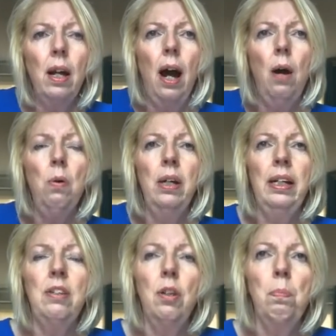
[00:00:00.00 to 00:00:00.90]
How
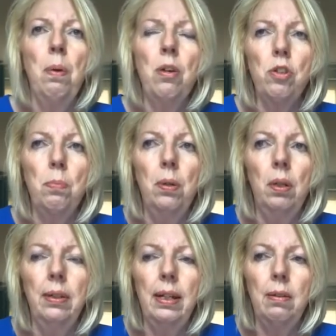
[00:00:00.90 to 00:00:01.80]
is it
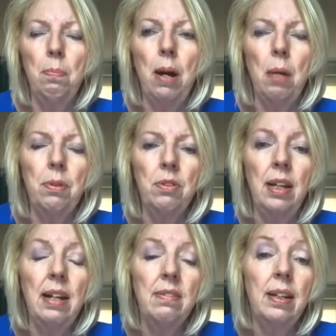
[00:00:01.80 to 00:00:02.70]
possible that the Bible
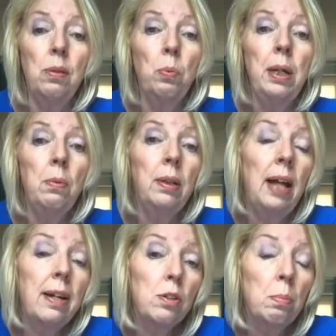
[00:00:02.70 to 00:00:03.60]
says that we will,
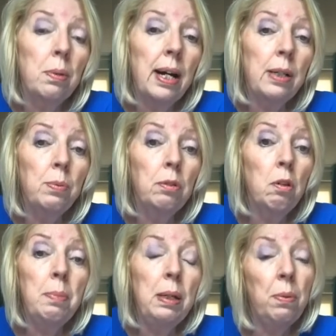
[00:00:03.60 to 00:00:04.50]
as a bride,
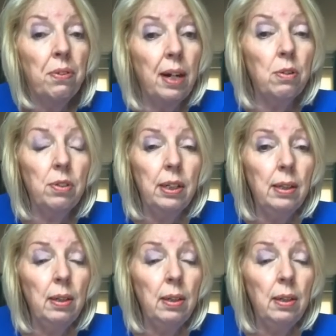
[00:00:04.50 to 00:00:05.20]
will be without